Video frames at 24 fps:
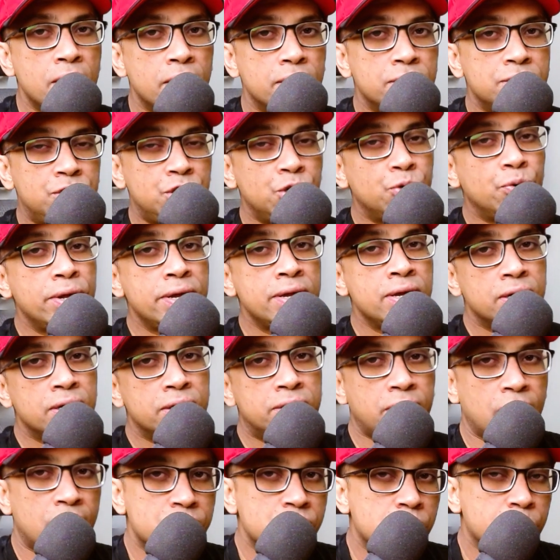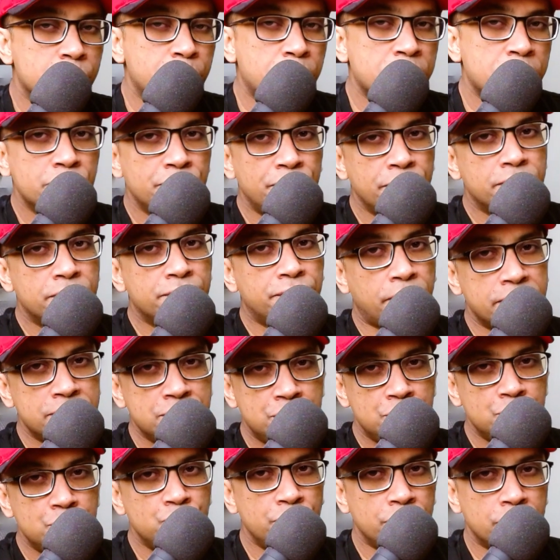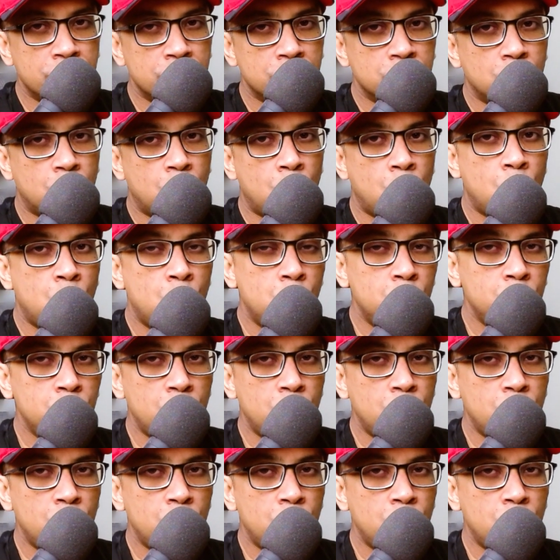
during task-specific fine-tuning, all